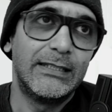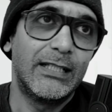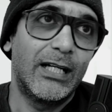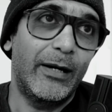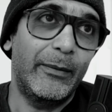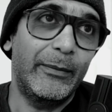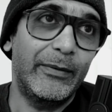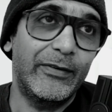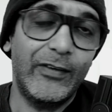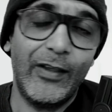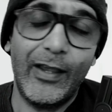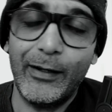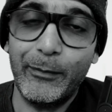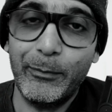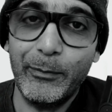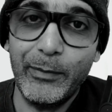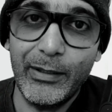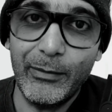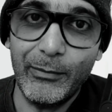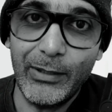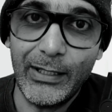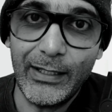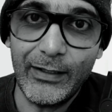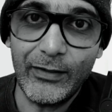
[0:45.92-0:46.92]
I'm a tech
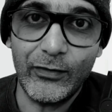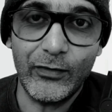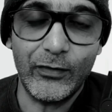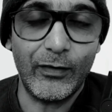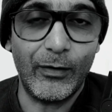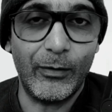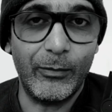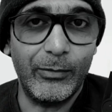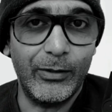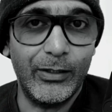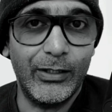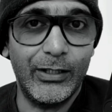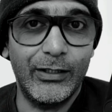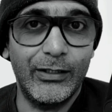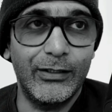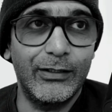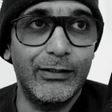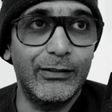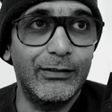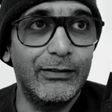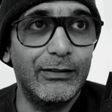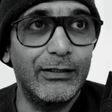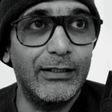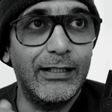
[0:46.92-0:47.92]
minimalist, so I'm going
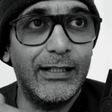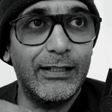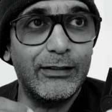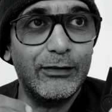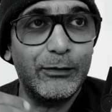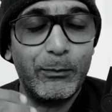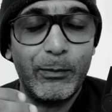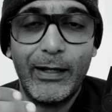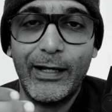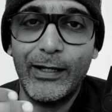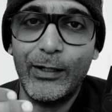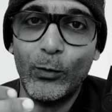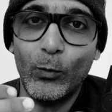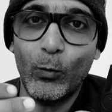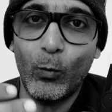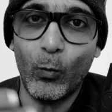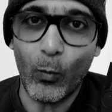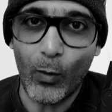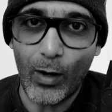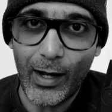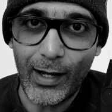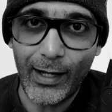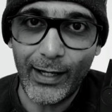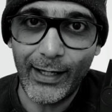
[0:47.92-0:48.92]
to explain
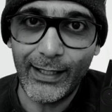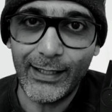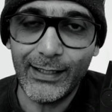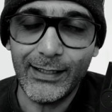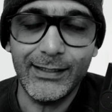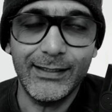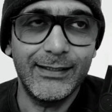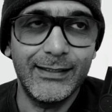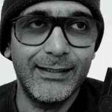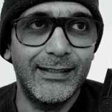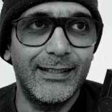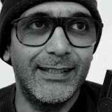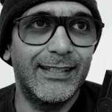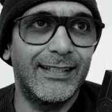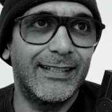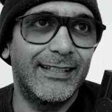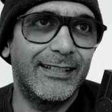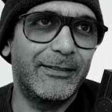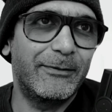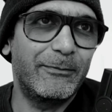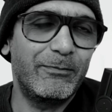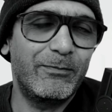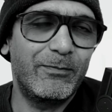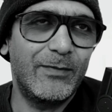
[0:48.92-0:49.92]
why
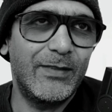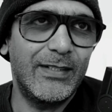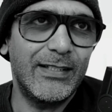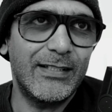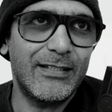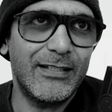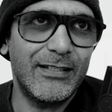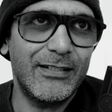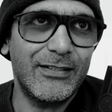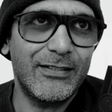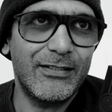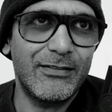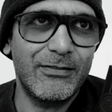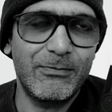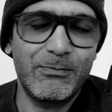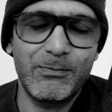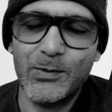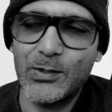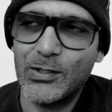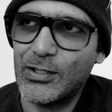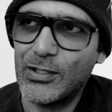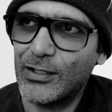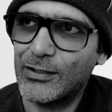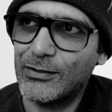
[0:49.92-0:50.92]
this is
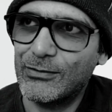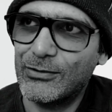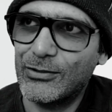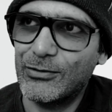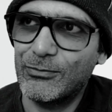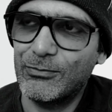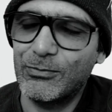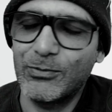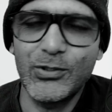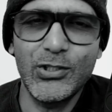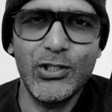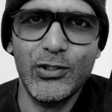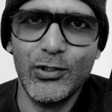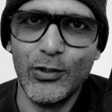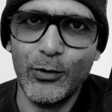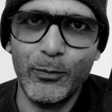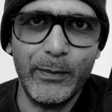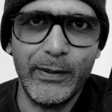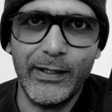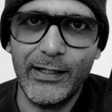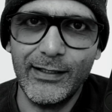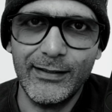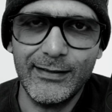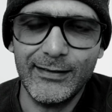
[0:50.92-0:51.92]
such
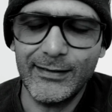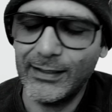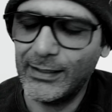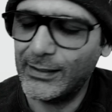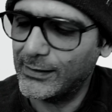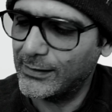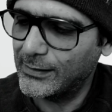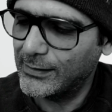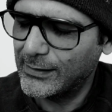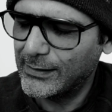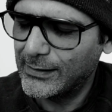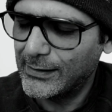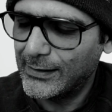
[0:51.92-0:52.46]
stupidity.